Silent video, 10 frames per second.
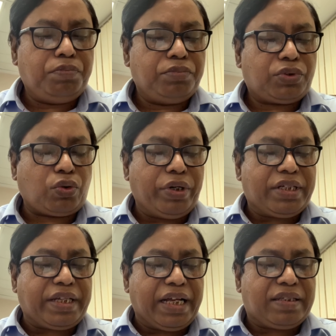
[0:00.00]
So it
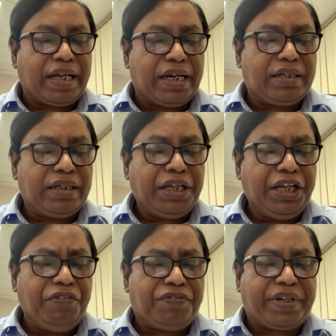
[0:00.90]
says that
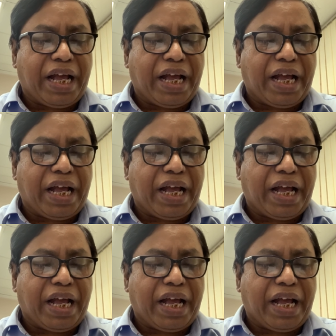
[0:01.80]
if